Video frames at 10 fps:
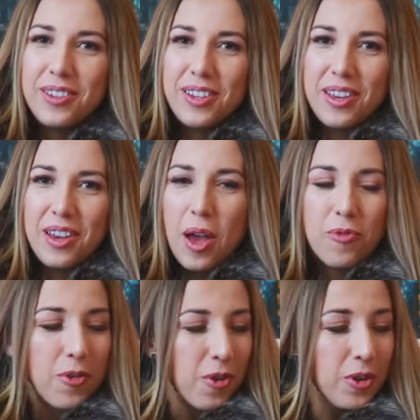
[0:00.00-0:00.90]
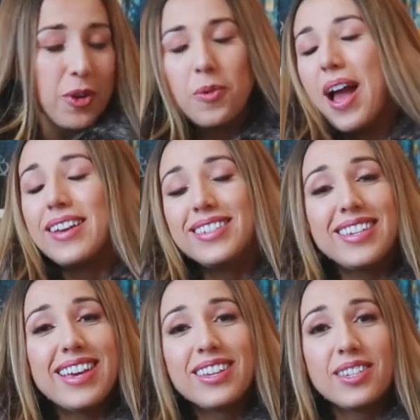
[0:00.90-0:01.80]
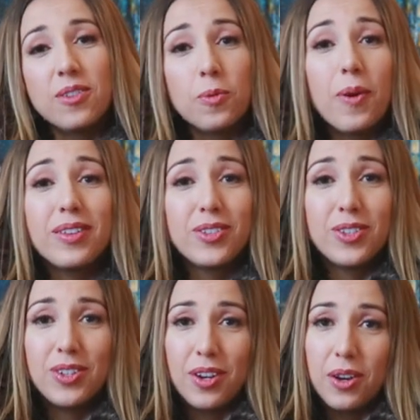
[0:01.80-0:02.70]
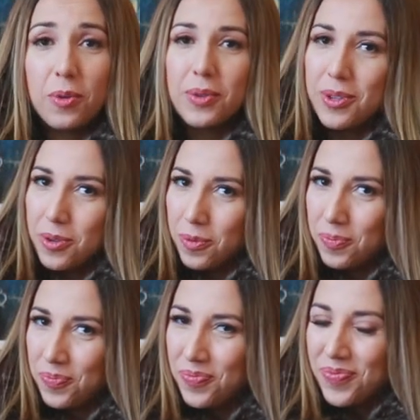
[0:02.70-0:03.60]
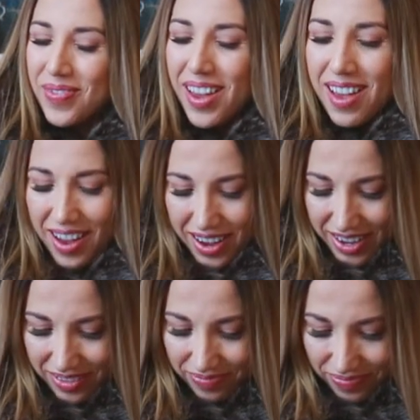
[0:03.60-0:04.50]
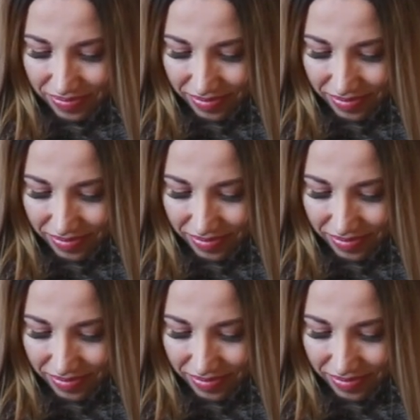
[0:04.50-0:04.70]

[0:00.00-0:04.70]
looking for new ideas and what to share with you. Um,